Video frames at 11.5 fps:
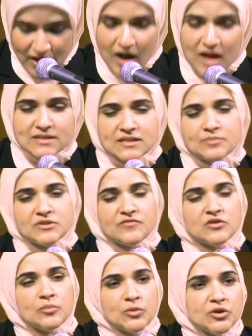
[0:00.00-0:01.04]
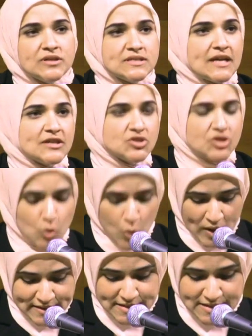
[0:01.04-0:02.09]
concept of the book is actually
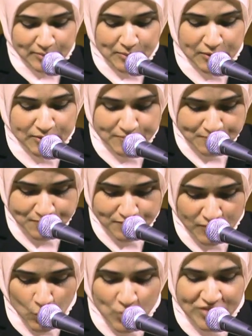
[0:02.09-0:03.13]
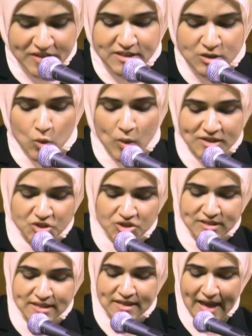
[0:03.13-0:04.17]
quite simple. With these
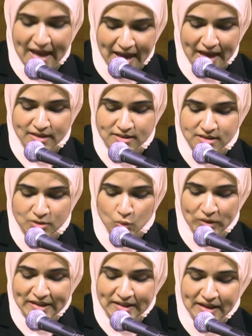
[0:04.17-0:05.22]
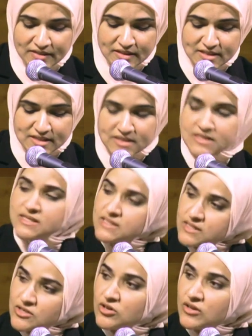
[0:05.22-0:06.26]
questions in hand, we let the
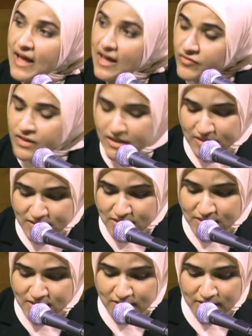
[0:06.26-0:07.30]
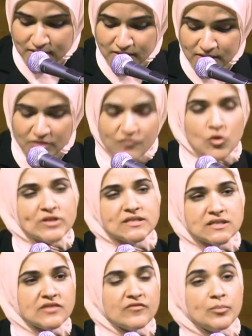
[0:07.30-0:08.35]
statistical evidence, the
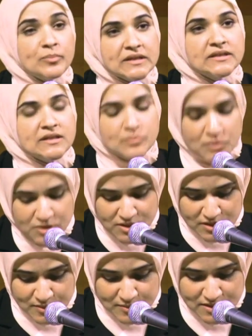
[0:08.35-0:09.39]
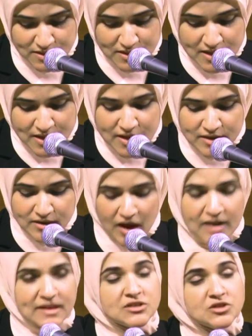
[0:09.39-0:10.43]
voices of 1 billion Muslims,
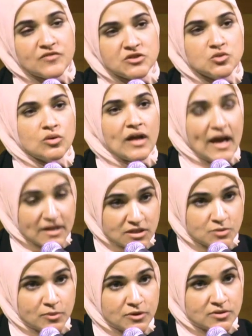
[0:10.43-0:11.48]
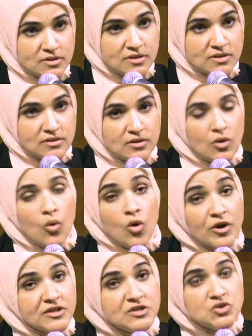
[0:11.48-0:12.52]
not individual experts
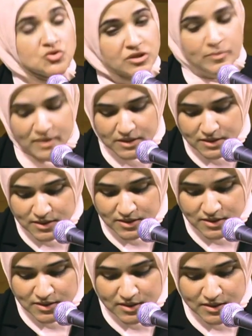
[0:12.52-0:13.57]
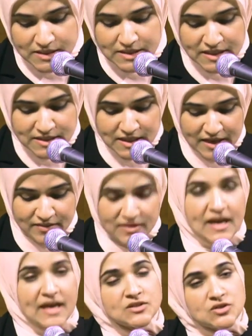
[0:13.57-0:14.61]
or extremists, dictate
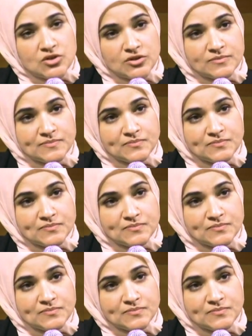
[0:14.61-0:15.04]
the answer.